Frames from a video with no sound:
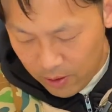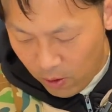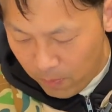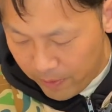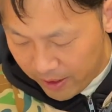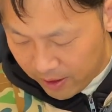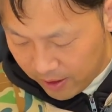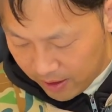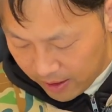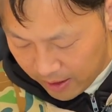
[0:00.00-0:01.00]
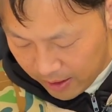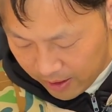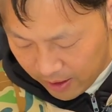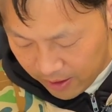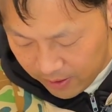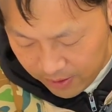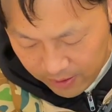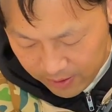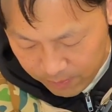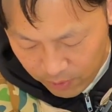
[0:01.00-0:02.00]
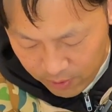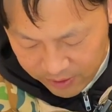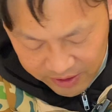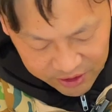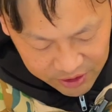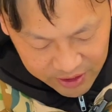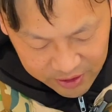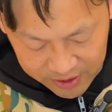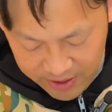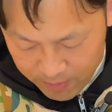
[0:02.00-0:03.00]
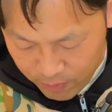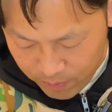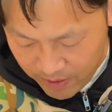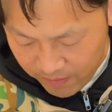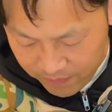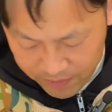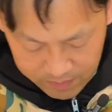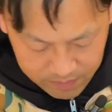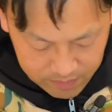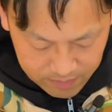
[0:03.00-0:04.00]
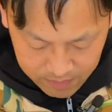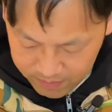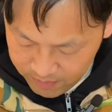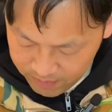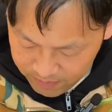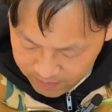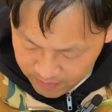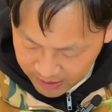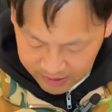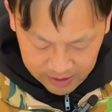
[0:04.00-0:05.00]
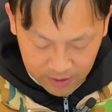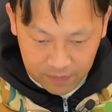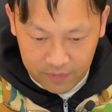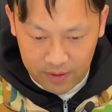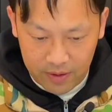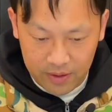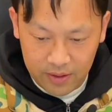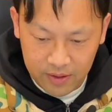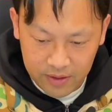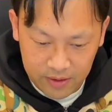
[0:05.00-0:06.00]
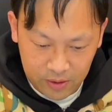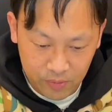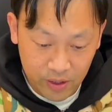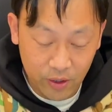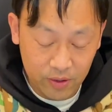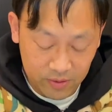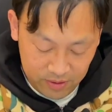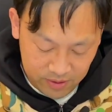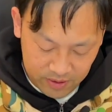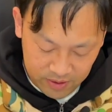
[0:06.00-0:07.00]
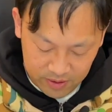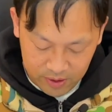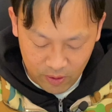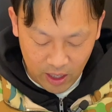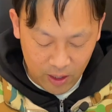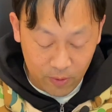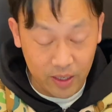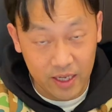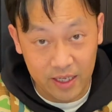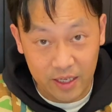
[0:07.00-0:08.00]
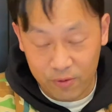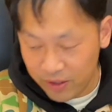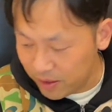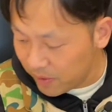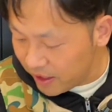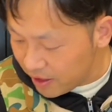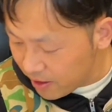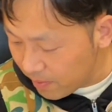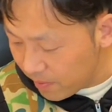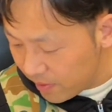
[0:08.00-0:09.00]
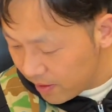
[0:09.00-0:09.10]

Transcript: hoping other policy changes that will benefit myself. It's real, how I can increase my income.